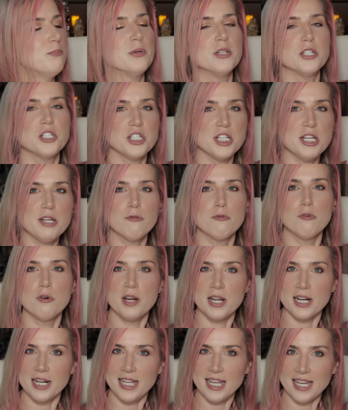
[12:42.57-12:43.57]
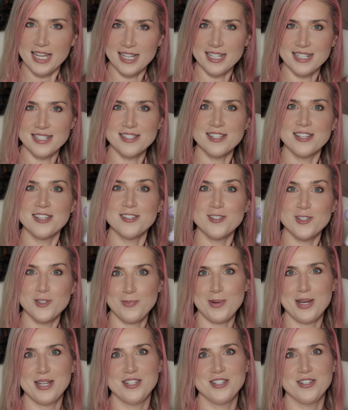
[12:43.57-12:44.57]
but she really is
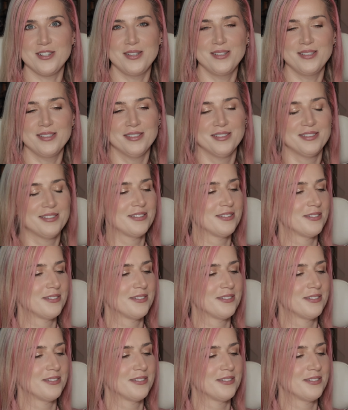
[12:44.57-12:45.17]
special.